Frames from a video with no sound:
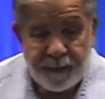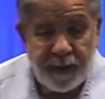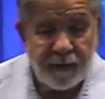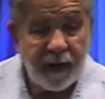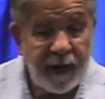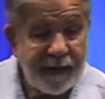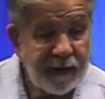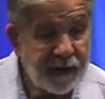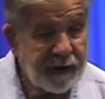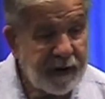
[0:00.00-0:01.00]
build
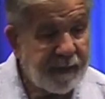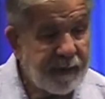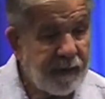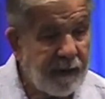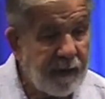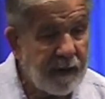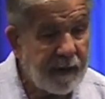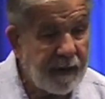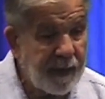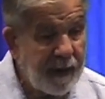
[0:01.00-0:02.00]
relationships with all
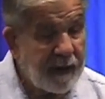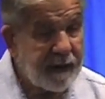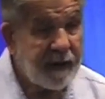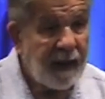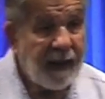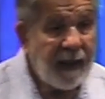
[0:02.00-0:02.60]
of them, because